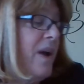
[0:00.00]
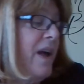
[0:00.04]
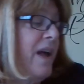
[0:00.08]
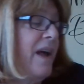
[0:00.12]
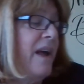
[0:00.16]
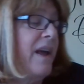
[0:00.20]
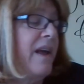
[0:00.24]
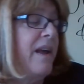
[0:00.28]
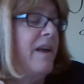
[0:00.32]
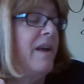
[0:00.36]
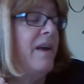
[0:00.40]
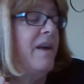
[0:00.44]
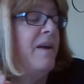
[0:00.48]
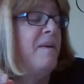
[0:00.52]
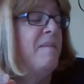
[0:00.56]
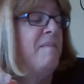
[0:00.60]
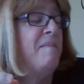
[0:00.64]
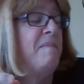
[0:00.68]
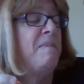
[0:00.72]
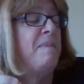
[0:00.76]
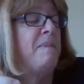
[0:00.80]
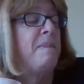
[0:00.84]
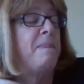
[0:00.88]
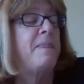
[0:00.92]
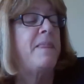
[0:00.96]
Okay.
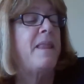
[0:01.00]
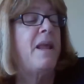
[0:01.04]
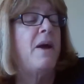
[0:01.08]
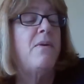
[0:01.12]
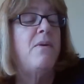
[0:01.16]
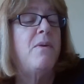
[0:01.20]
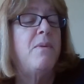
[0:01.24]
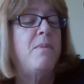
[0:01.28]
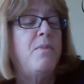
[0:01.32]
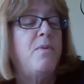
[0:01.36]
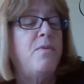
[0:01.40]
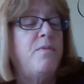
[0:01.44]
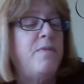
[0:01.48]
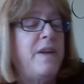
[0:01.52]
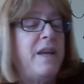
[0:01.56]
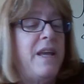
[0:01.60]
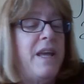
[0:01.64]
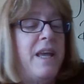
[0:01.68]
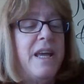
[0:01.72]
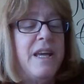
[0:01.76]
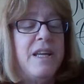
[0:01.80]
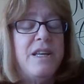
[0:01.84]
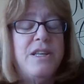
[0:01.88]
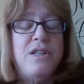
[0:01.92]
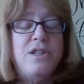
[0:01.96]
Now we're moving
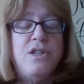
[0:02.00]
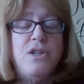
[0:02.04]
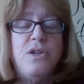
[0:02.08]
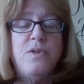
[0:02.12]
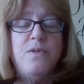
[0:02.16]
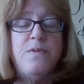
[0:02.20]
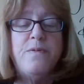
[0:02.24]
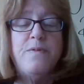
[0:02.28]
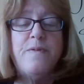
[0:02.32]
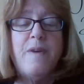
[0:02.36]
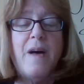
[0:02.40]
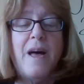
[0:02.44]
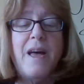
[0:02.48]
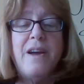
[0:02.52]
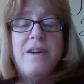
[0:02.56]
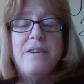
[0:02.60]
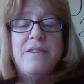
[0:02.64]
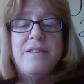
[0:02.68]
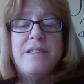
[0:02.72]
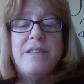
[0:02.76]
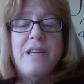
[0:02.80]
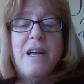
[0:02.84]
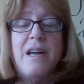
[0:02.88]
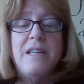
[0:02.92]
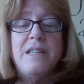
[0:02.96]
into fire
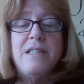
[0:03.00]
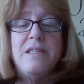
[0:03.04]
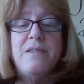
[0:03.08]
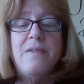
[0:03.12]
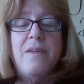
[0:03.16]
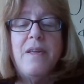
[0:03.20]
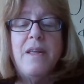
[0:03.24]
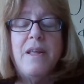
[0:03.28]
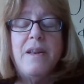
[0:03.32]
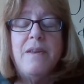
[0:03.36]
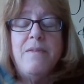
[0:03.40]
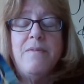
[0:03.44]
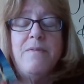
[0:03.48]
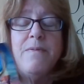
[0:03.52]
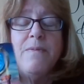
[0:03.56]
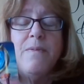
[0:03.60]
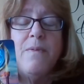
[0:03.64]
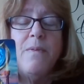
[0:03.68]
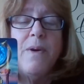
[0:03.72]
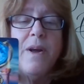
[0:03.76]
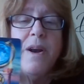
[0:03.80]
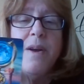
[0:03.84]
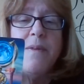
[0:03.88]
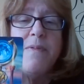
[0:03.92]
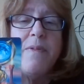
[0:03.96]
signs. And
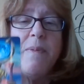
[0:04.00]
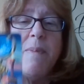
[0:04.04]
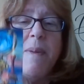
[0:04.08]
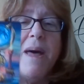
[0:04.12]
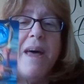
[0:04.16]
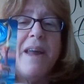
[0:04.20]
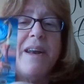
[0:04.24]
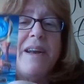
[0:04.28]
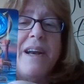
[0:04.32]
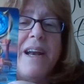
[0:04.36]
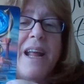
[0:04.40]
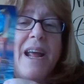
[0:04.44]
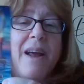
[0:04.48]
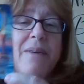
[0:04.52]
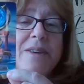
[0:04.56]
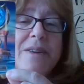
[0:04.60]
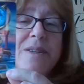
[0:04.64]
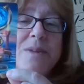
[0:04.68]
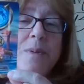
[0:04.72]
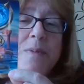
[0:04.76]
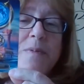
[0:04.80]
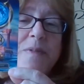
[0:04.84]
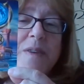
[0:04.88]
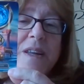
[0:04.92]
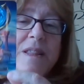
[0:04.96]
right off the bat on
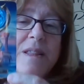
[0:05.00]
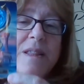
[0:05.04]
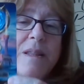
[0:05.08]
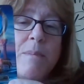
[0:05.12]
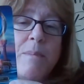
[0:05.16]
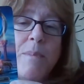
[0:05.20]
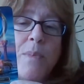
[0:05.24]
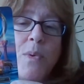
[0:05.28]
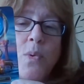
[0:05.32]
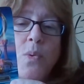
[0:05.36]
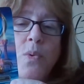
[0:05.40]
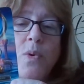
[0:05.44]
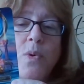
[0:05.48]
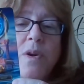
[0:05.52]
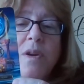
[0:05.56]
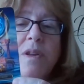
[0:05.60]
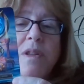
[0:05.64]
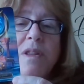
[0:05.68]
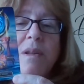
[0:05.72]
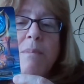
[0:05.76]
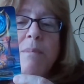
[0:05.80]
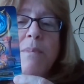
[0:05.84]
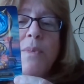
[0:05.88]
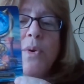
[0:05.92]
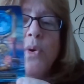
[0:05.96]
Aries, we've got the moon.
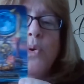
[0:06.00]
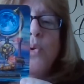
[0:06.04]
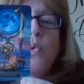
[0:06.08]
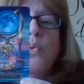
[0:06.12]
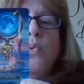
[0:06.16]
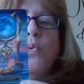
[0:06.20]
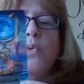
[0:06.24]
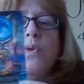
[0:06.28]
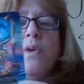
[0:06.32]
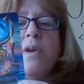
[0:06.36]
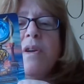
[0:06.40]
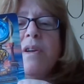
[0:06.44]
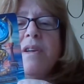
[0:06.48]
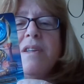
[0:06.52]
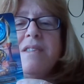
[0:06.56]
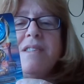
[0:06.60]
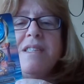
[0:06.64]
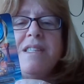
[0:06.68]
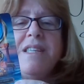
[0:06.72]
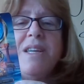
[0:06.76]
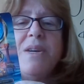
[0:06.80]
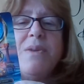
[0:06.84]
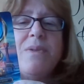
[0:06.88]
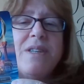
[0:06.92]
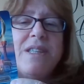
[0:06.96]
The moon,
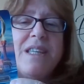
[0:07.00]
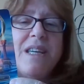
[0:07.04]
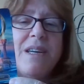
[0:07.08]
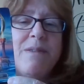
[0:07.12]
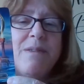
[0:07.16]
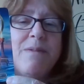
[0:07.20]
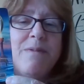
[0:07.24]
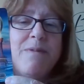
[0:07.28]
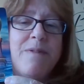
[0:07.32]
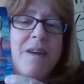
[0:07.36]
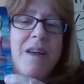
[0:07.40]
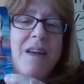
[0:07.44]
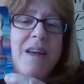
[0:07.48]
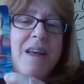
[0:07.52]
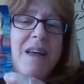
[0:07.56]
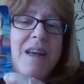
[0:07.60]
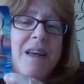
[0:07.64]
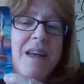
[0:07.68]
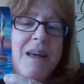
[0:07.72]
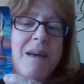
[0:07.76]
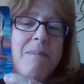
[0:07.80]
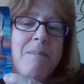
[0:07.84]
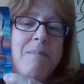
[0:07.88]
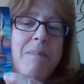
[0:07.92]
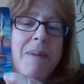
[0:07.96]
secretive,
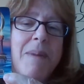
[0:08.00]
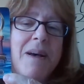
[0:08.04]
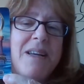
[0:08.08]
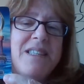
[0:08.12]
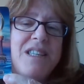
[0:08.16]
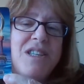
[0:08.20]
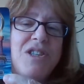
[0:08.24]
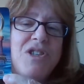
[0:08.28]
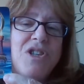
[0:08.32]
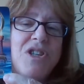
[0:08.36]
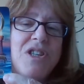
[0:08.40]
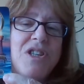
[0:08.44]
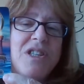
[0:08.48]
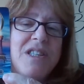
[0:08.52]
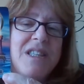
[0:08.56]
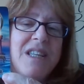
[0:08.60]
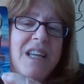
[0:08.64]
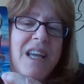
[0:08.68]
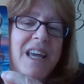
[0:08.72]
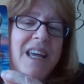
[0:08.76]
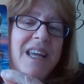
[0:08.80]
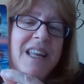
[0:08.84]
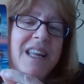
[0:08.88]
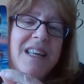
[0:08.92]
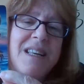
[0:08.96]
messages,
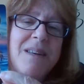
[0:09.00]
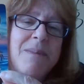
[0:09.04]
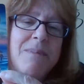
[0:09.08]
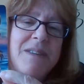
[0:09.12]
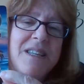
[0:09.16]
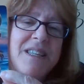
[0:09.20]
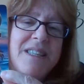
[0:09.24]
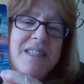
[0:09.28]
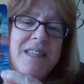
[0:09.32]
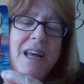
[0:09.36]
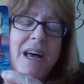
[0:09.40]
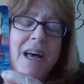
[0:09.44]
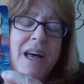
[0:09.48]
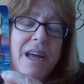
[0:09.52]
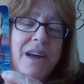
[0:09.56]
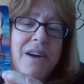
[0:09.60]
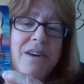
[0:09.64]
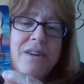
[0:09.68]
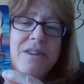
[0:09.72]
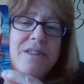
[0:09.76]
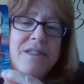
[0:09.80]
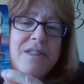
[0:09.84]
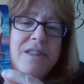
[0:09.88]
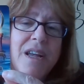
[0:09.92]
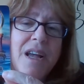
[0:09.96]
hidden
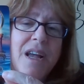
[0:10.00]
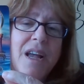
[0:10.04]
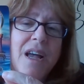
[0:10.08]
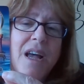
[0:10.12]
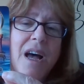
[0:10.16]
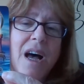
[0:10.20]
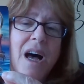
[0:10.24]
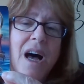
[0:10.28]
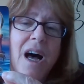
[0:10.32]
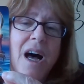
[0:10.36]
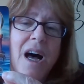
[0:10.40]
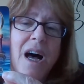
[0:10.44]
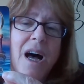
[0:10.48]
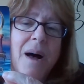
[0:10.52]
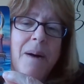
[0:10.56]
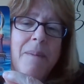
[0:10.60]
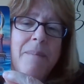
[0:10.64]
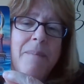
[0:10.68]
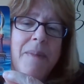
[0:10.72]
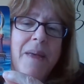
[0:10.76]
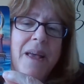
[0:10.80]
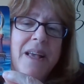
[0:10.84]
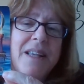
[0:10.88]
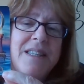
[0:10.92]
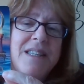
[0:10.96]
desires.
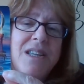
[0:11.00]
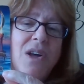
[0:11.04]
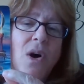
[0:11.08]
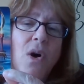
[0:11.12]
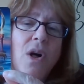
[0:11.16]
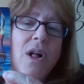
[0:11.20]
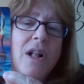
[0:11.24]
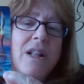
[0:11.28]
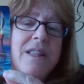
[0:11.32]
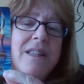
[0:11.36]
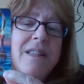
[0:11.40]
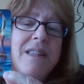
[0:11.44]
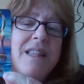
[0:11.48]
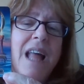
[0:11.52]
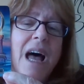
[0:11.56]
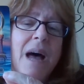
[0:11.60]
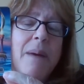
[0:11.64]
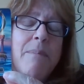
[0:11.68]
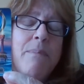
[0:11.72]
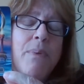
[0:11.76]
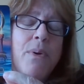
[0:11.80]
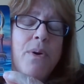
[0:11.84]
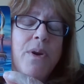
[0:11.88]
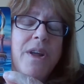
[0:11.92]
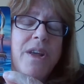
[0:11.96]
It's all
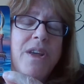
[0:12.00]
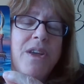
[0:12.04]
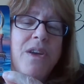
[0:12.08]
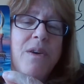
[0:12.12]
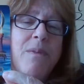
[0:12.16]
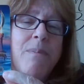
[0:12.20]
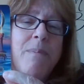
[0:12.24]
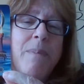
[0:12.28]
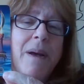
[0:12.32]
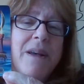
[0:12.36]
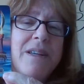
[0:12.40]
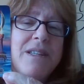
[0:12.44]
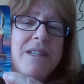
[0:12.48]
not putting your